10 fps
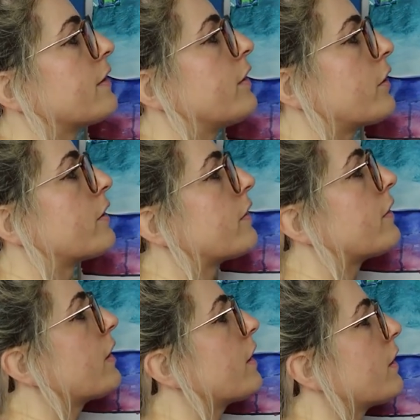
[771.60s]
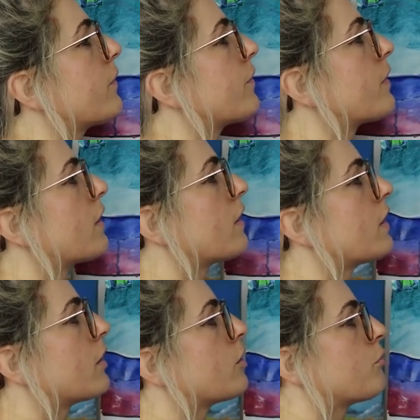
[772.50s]
so you can see.
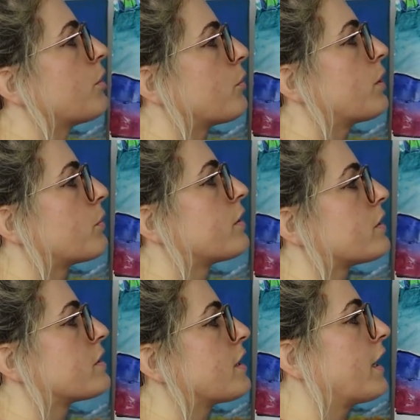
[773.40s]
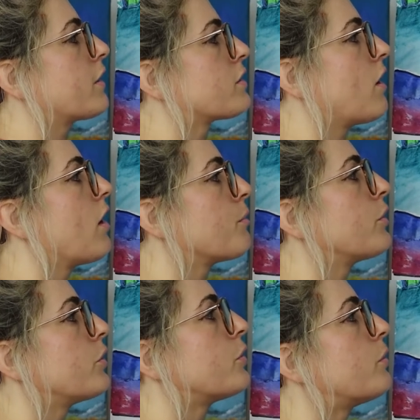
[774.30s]
But what you want to do is take your time
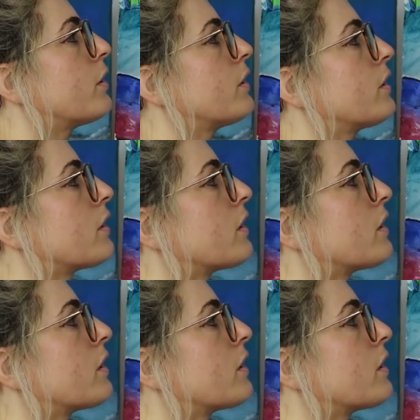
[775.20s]
on your one.